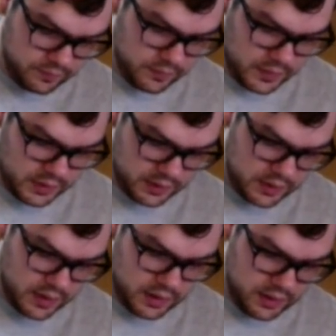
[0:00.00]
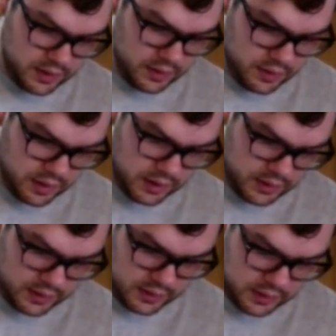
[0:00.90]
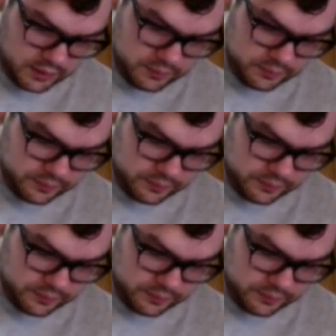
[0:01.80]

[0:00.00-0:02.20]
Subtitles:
Mix that in nicely.